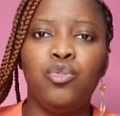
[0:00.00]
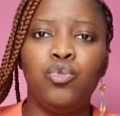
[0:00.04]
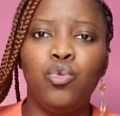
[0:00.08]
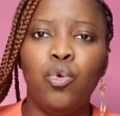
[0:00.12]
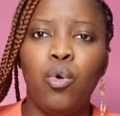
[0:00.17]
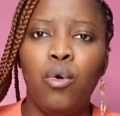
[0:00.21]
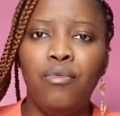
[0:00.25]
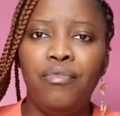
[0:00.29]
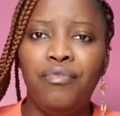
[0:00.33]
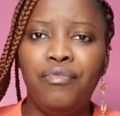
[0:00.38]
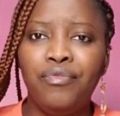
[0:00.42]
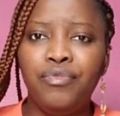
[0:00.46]

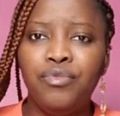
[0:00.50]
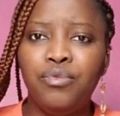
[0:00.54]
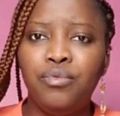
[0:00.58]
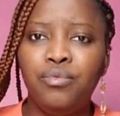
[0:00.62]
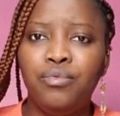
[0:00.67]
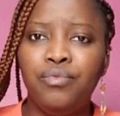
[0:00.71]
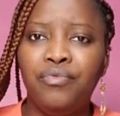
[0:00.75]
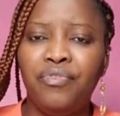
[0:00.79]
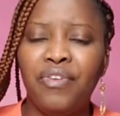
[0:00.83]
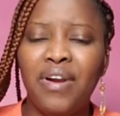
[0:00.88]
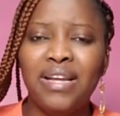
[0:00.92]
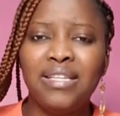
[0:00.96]
so
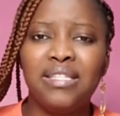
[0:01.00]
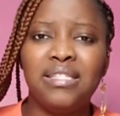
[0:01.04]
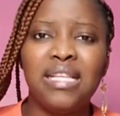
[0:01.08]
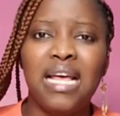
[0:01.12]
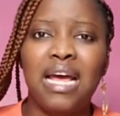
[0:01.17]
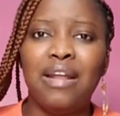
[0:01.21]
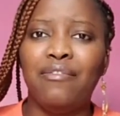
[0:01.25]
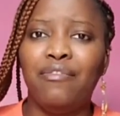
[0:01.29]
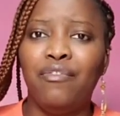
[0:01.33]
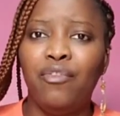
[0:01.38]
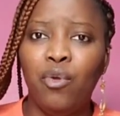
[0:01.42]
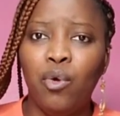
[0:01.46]
fresh
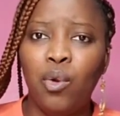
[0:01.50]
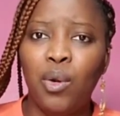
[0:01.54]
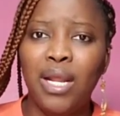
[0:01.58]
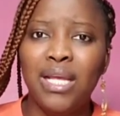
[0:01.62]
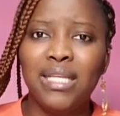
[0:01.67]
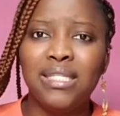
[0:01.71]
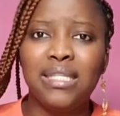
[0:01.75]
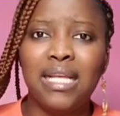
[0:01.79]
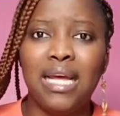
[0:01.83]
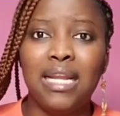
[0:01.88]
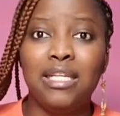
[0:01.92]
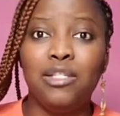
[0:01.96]
and
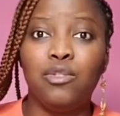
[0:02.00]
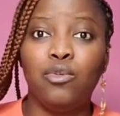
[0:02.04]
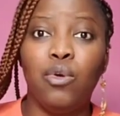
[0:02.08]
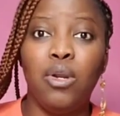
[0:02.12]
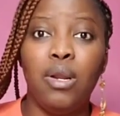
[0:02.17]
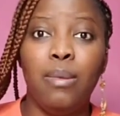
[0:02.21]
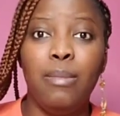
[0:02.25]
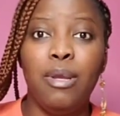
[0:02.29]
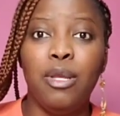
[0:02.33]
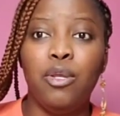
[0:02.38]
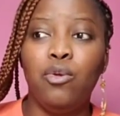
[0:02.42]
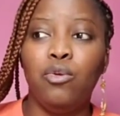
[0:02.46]
flawless, and it's
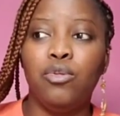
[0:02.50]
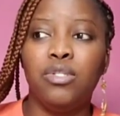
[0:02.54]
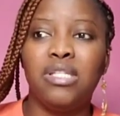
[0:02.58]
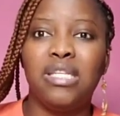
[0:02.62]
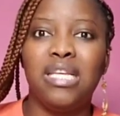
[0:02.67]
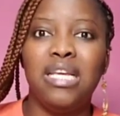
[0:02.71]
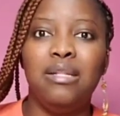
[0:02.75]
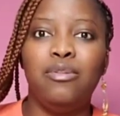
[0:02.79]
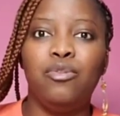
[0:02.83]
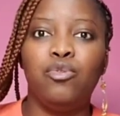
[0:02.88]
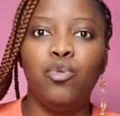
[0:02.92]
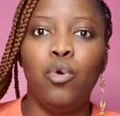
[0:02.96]
gonna make your
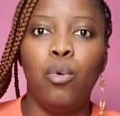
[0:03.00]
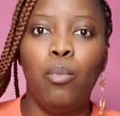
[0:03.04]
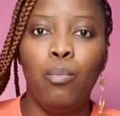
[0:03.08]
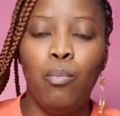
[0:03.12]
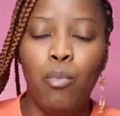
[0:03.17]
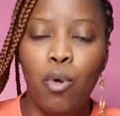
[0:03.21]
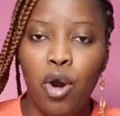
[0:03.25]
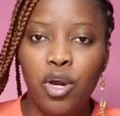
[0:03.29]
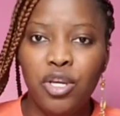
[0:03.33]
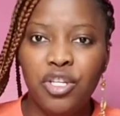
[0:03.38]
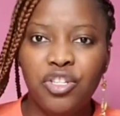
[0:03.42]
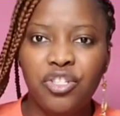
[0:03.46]
skin so
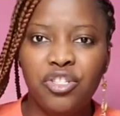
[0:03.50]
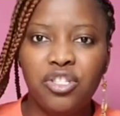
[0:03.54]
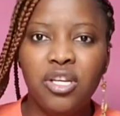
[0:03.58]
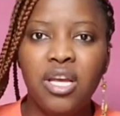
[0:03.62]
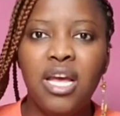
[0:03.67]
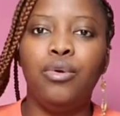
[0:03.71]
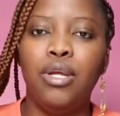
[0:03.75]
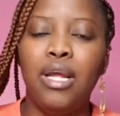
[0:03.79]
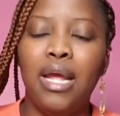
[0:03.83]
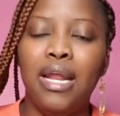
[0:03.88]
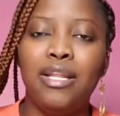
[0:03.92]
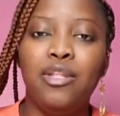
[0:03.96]
moist,
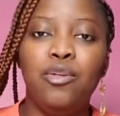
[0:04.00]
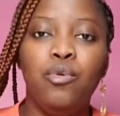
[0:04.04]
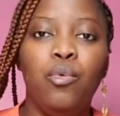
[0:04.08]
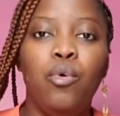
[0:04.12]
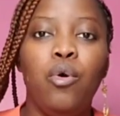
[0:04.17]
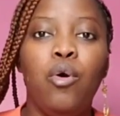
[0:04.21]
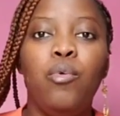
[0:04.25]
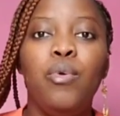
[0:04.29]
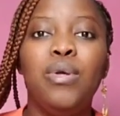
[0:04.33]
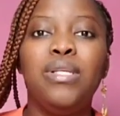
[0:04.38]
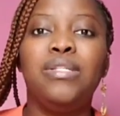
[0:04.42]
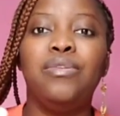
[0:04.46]
and you will
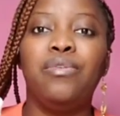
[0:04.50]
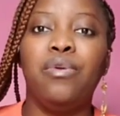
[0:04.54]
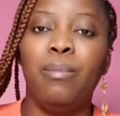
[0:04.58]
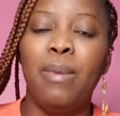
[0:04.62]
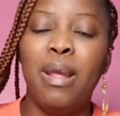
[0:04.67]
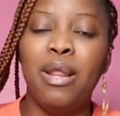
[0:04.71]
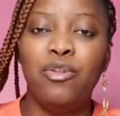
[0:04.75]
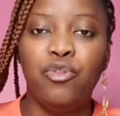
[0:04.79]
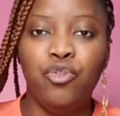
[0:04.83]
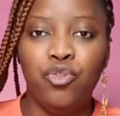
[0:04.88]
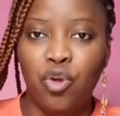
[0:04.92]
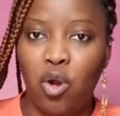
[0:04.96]
always
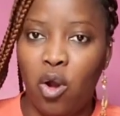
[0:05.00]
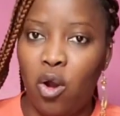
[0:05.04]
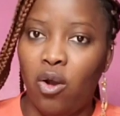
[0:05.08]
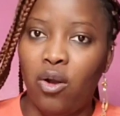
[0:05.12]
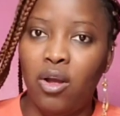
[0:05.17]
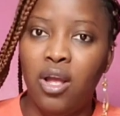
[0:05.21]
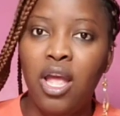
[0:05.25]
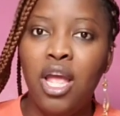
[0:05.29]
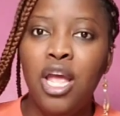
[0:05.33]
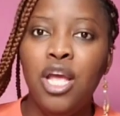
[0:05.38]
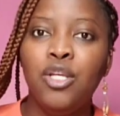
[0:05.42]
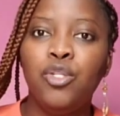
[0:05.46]
remain young.
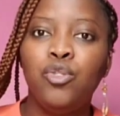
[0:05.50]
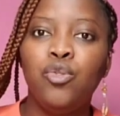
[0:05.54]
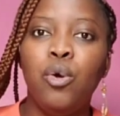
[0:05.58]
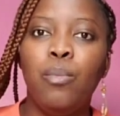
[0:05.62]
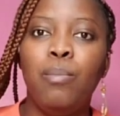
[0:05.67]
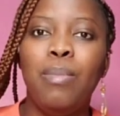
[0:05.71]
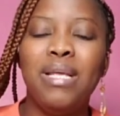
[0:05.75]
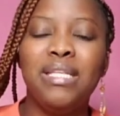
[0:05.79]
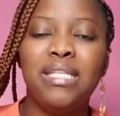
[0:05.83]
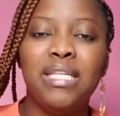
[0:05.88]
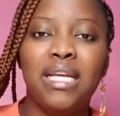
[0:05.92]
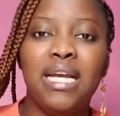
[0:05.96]
So
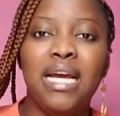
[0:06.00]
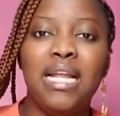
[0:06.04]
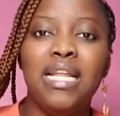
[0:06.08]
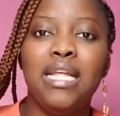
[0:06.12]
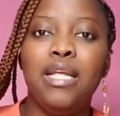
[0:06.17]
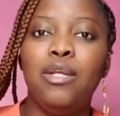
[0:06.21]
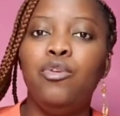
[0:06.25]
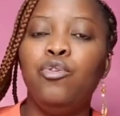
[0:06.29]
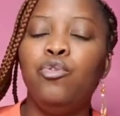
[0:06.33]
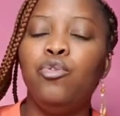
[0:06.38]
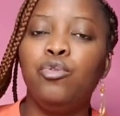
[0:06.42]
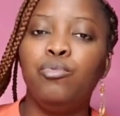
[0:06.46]

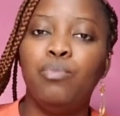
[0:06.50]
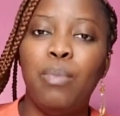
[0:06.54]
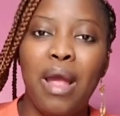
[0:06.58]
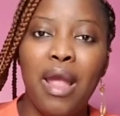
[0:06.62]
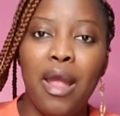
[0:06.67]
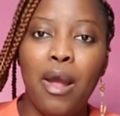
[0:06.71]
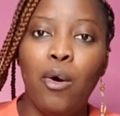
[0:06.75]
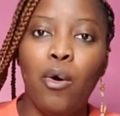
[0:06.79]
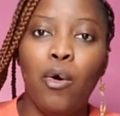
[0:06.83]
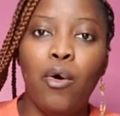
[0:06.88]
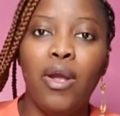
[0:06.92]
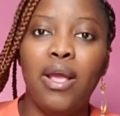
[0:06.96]
basically, use
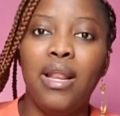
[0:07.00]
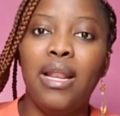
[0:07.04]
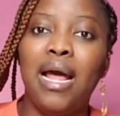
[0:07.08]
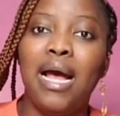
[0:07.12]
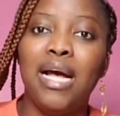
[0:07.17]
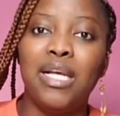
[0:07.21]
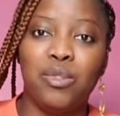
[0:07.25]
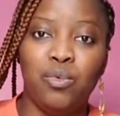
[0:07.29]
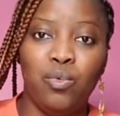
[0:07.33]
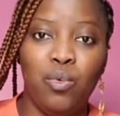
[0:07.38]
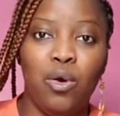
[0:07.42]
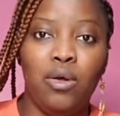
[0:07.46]
bio oil
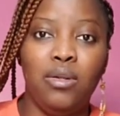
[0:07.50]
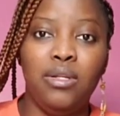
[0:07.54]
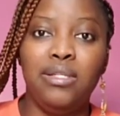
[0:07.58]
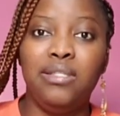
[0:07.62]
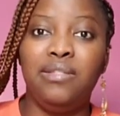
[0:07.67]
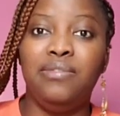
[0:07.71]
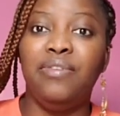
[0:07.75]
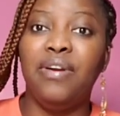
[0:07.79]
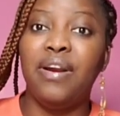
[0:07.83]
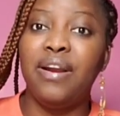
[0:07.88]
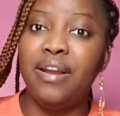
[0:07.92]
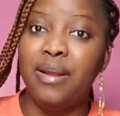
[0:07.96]
as well.
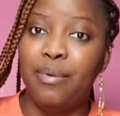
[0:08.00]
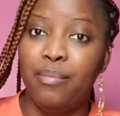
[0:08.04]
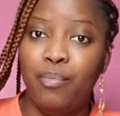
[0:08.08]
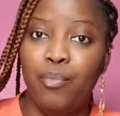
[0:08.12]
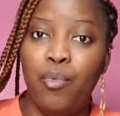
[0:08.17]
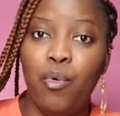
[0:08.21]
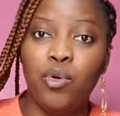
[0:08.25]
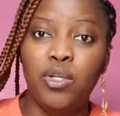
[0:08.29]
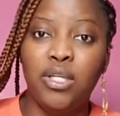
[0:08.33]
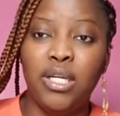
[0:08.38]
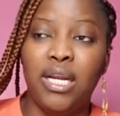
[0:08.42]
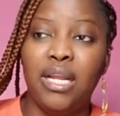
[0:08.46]
It's very
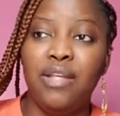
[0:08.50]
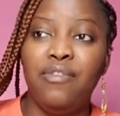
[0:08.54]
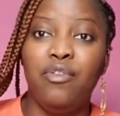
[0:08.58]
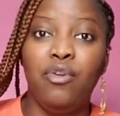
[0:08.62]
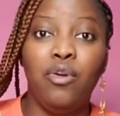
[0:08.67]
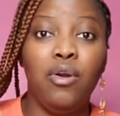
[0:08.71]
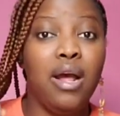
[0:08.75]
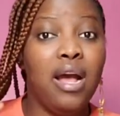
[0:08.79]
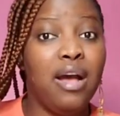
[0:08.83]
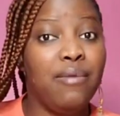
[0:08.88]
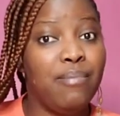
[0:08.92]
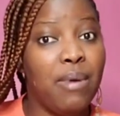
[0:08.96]
important. If you
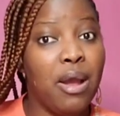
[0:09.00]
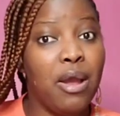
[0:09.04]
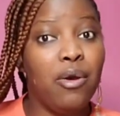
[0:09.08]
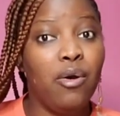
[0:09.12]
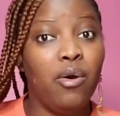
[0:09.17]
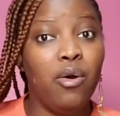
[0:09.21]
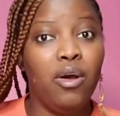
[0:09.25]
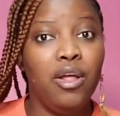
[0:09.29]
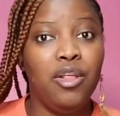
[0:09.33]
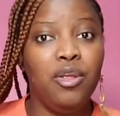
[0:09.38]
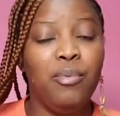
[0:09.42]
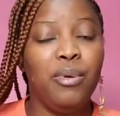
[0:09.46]
don't have bio
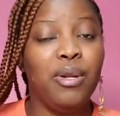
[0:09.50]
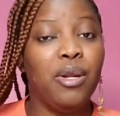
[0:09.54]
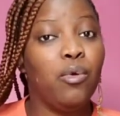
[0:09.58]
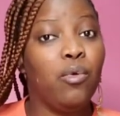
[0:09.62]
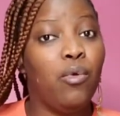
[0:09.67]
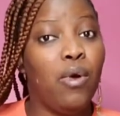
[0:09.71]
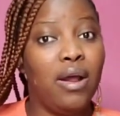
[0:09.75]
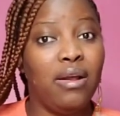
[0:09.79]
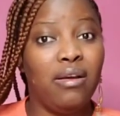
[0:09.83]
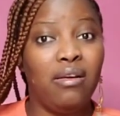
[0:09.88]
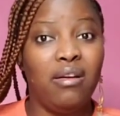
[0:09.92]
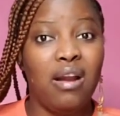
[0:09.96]
oil, you better
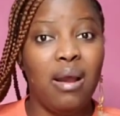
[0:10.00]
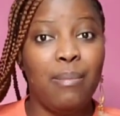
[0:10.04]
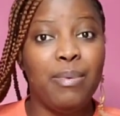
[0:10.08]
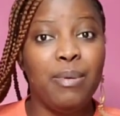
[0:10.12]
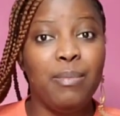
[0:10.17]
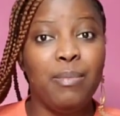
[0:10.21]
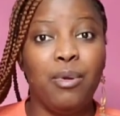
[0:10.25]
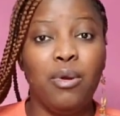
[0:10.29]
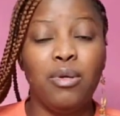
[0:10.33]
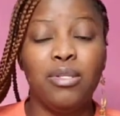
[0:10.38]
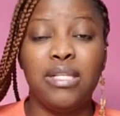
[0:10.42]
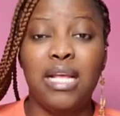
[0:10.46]
go and grab it,
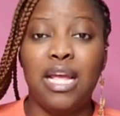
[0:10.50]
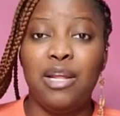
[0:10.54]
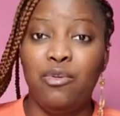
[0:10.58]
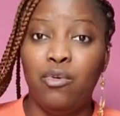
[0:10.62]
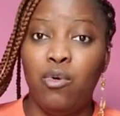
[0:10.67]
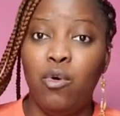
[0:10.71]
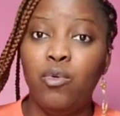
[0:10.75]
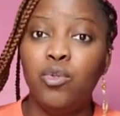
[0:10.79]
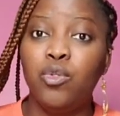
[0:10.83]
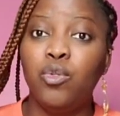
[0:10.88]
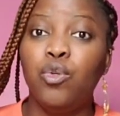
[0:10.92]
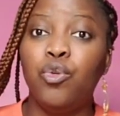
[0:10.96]
because I
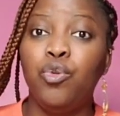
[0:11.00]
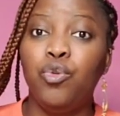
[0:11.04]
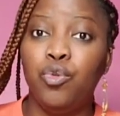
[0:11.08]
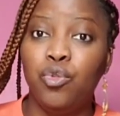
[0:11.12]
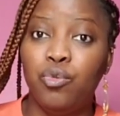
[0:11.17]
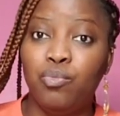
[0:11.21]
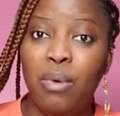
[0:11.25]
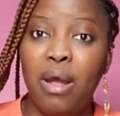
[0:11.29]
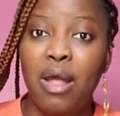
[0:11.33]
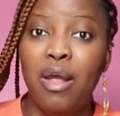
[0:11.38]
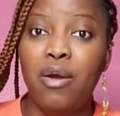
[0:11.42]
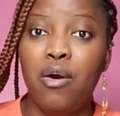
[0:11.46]
also use
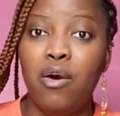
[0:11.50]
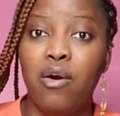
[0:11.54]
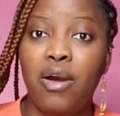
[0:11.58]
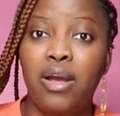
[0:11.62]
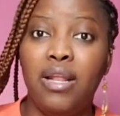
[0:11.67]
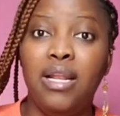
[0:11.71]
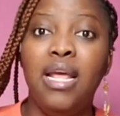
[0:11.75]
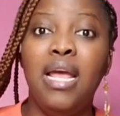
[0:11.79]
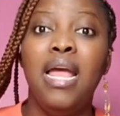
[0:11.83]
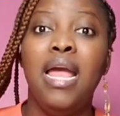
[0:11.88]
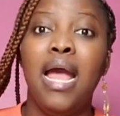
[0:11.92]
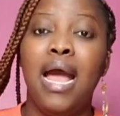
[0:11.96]
bio oil
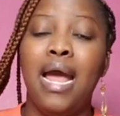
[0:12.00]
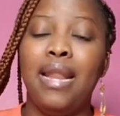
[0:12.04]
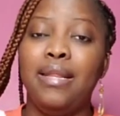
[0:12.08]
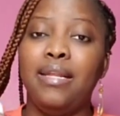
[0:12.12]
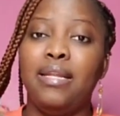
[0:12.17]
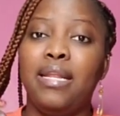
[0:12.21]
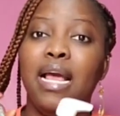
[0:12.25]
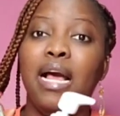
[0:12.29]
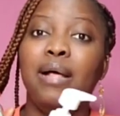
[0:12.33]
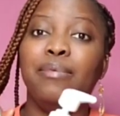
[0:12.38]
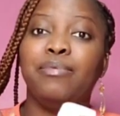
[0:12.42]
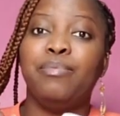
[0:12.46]
and
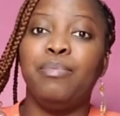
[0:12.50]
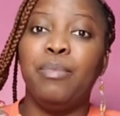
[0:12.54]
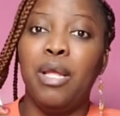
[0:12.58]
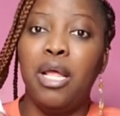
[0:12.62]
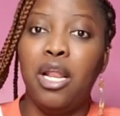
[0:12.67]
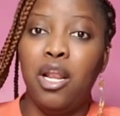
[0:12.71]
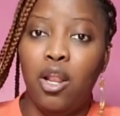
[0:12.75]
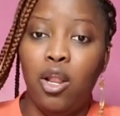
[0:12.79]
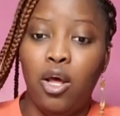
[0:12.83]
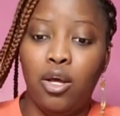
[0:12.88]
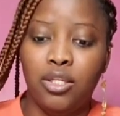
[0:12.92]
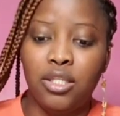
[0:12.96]
it helps me
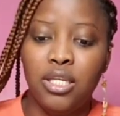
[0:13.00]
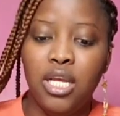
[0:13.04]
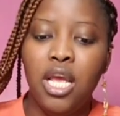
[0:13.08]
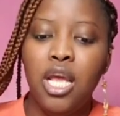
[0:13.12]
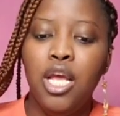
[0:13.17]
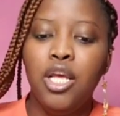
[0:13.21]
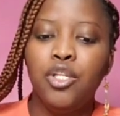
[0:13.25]
a lot.